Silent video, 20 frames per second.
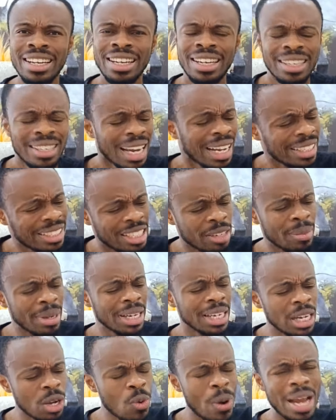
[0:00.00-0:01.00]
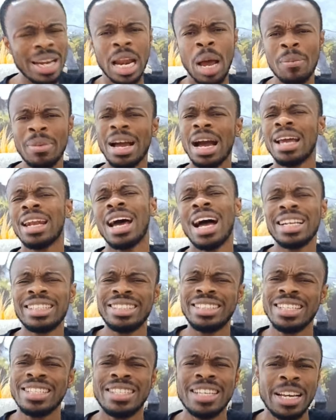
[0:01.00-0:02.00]
Na Jimmy Niwe nam Ghana ha
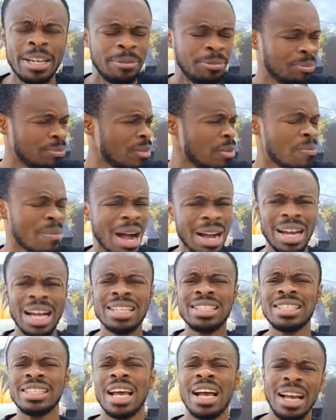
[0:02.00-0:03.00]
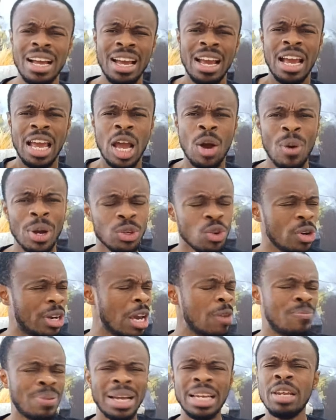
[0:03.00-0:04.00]
chese makasa ewa
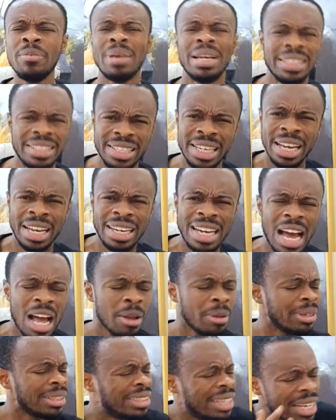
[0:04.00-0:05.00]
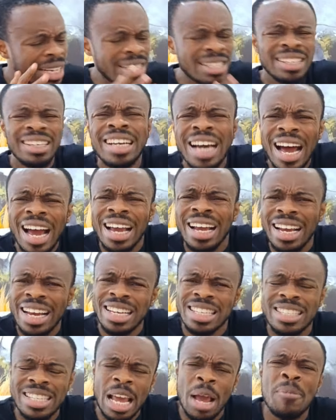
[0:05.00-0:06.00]
UK parliament. Now this guy
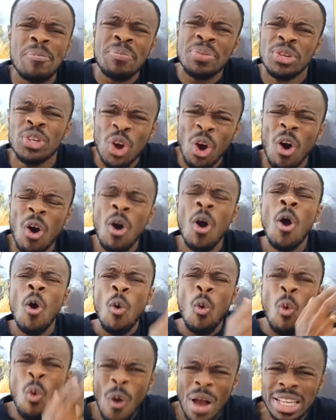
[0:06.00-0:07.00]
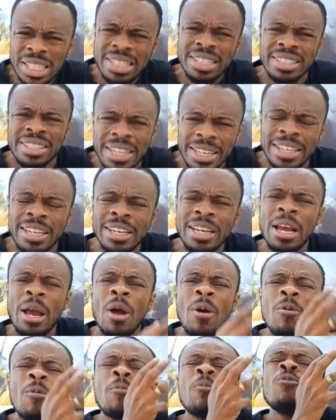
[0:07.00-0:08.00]
is a pure Western
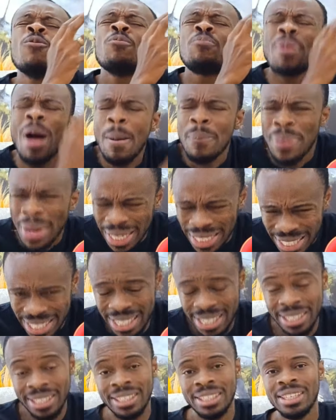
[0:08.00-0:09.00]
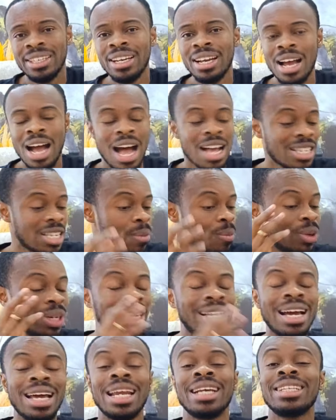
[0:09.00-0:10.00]
puppet. Asemo de
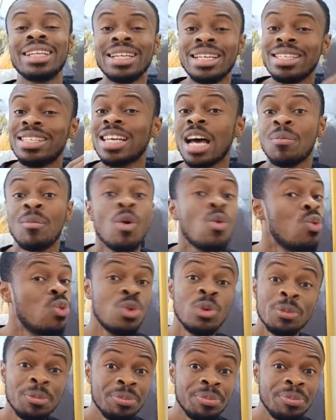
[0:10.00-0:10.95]
Ghana chen sabo.